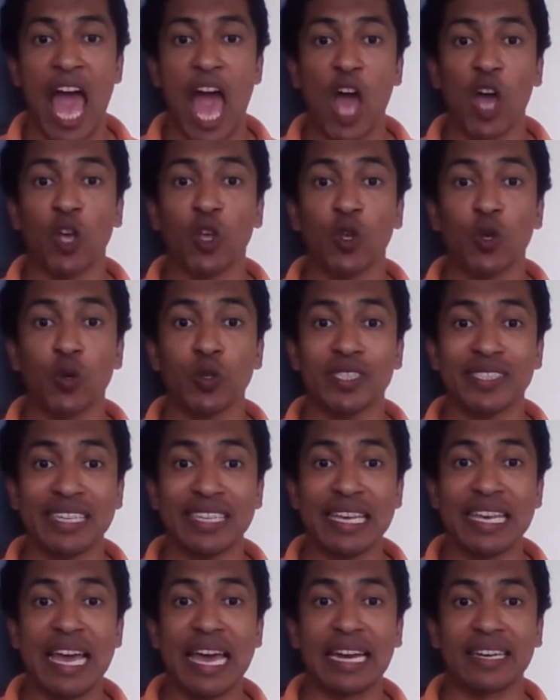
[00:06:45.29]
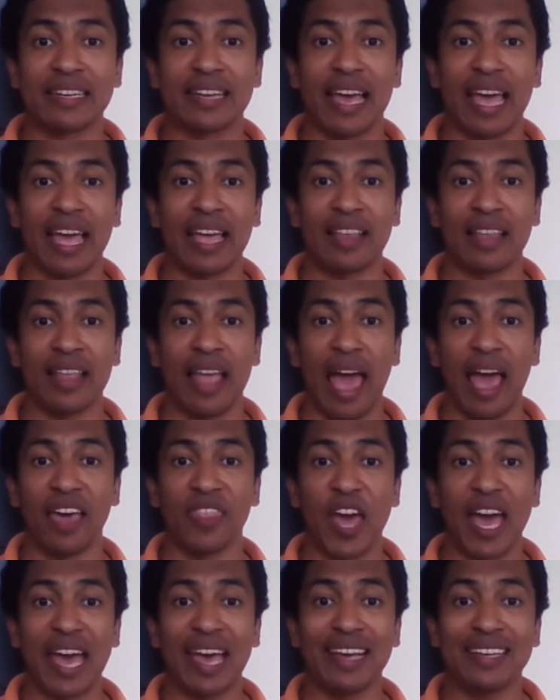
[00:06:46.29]
You see it in
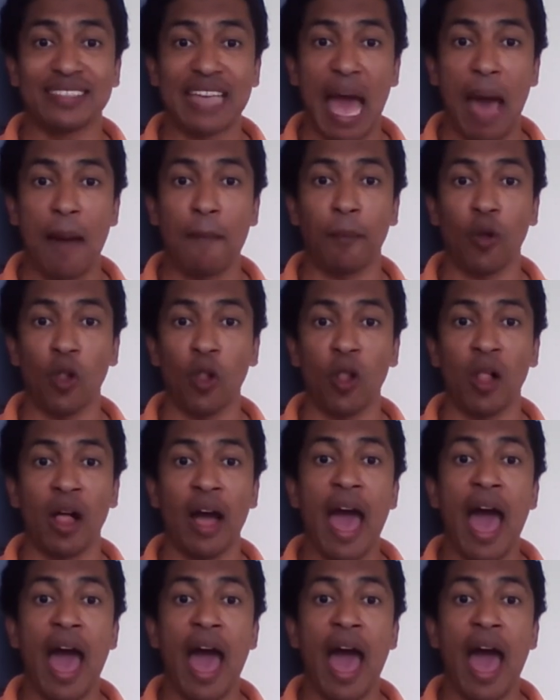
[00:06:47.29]
the example,